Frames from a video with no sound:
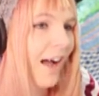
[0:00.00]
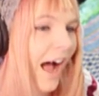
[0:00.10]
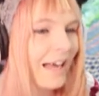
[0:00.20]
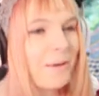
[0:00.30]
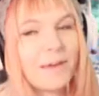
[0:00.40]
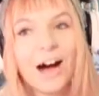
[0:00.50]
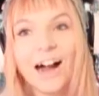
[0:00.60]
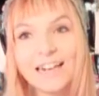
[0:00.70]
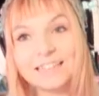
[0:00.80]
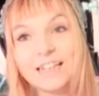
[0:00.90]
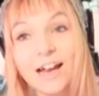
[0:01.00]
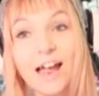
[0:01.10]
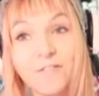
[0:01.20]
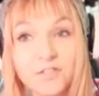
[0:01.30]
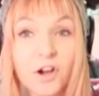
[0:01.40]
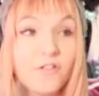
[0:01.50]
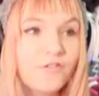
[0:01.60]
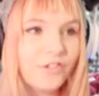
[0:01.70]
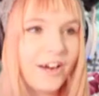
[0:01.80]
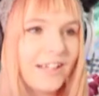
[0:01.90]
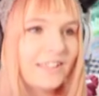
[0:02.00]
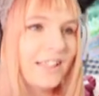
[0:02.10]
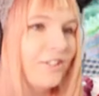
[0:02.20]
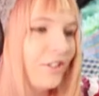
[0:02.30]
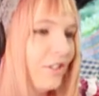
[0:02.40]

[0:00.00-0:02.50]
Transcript: gonna be honest! I have no friends at all.